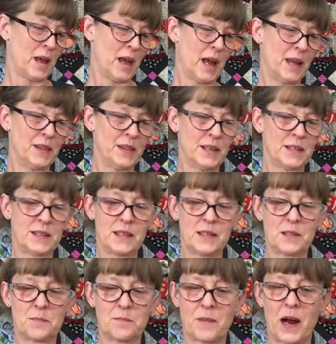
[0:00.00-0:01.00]
And this
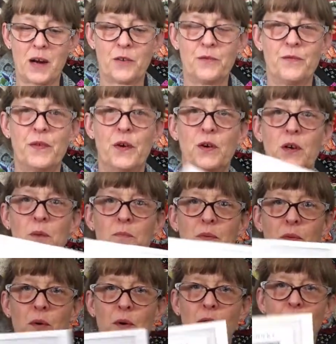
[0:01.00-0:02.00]
is Modern Folk
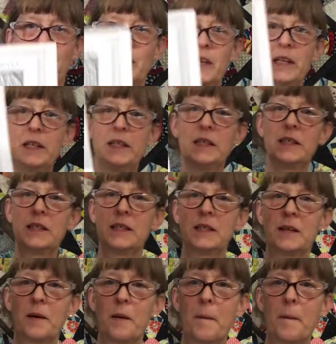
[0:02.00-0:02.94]
Embroideries.